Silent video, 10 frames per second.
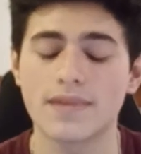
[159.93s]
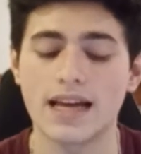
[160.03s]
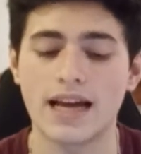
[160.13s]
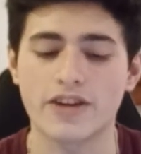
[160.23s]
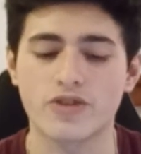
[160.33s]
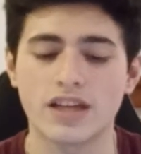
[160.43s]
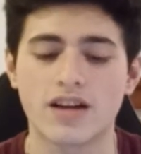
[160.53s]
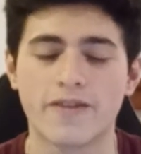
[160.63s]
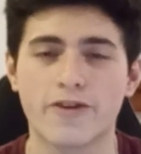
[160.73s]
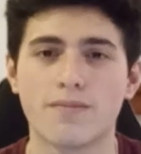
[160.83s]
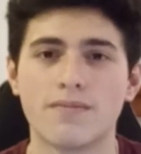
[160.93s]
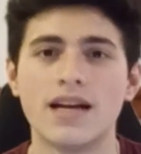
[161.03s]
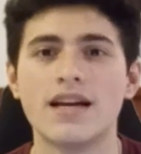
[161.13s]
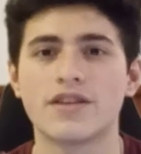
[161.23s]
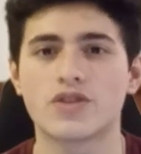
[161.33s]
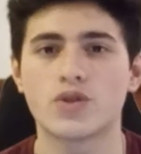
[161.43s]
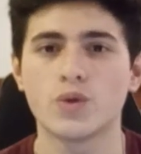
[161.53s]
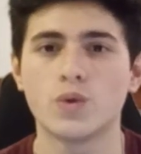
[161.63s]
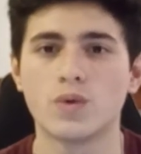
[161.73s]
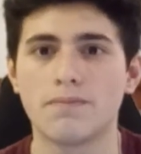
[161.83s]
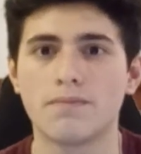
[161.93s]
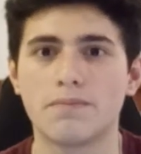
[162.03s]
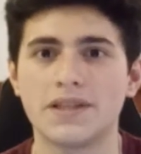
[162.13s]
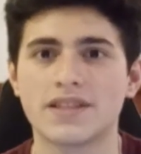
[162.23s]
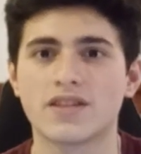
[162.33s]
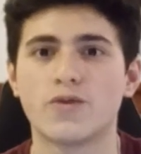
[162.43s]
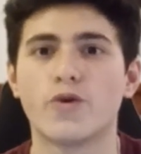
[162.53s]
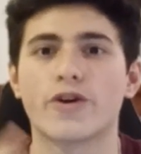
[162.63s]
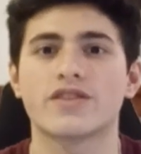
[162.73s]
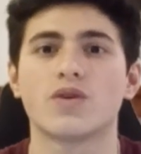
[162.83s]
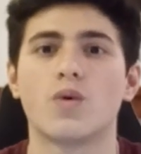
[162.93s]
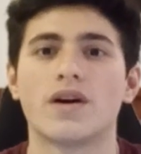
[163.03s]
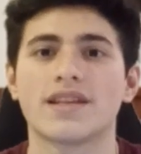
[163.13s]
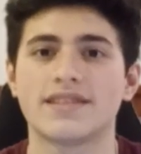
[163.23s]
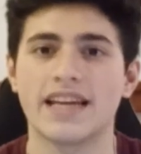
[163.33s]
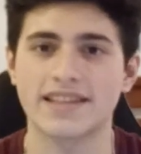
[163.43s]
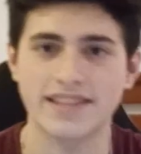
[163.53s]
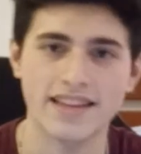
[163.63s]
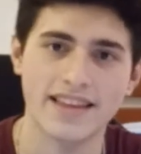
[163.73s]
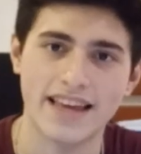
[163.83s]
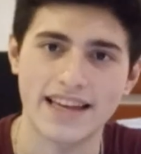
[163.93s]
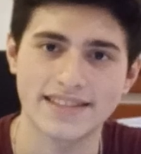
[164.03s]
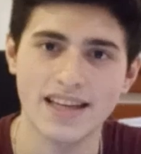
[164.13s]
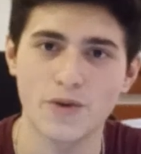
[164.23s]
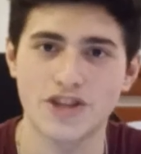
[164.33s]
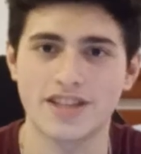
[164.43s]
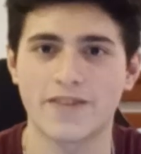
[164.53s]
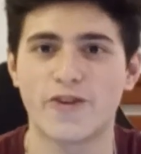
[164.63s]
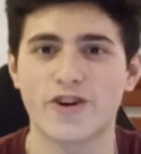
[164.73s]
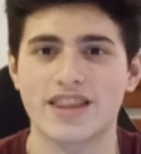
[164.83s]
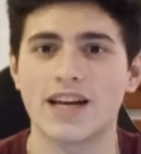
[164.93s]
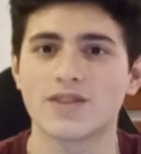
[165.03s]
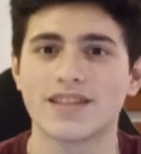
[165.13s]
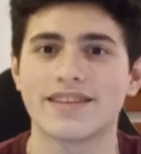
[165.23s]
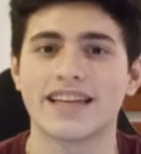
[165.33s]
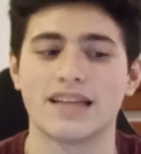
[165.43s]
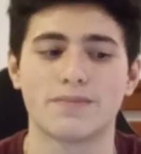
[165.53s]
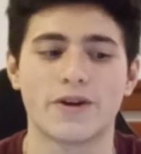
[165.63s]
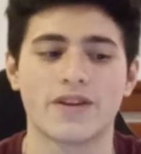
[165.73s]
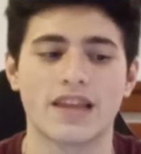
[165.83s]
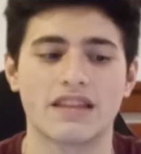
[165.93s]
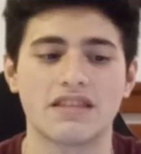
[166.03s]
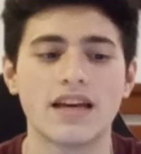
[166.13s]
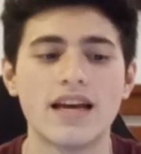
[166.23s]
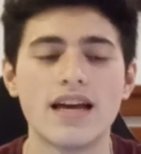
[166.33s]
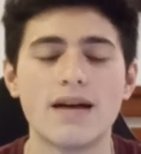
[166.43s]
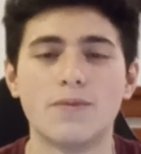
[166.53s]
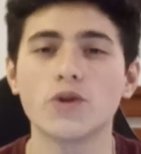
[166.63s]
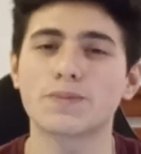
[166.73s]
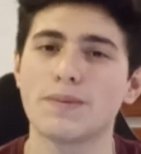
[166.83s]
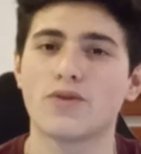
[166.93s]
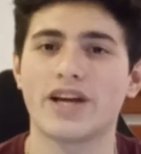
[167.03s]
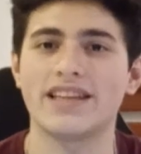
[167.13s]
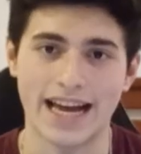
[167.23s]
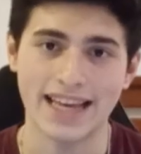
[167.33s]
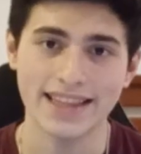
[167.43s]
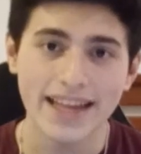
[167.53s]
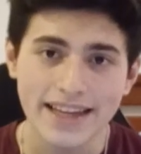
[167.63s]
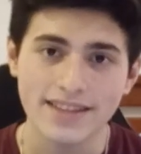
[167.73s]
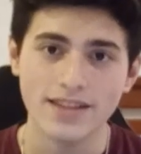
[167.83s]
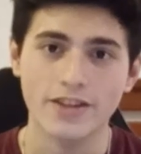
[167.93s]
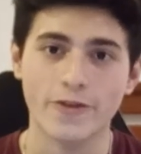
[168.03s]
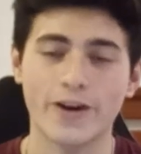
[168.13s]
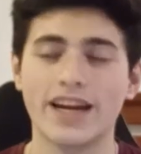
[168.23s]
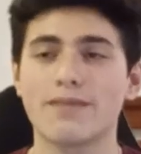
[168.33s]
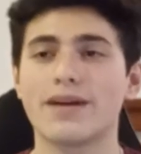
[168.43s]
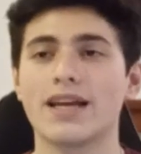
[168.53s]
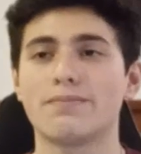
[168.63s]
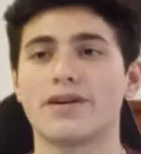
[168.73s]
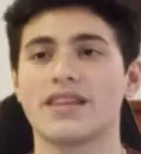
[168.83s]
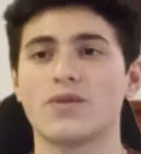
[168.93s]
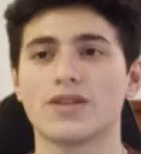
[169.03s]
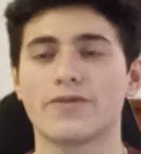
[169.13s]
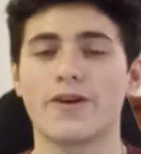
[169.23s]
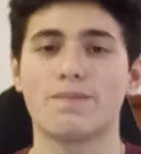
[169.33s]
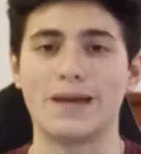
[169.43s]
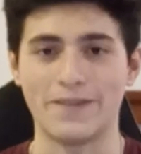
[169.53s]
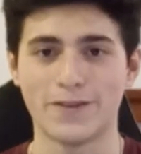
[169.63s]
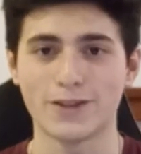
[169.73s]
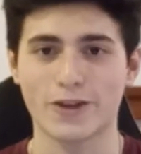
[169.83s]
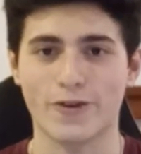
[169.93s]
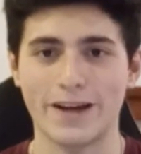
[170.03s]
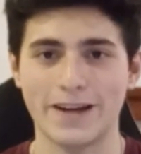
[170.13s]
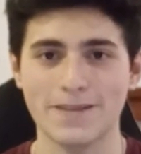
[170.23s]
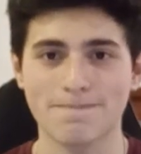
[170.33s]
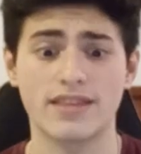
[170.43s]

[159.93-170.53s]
actually come from 2 pieces of work. So one is the extended essay, which is a 4,000 nightmare that most people hate. I liked writing mine, but it was very painful to write it.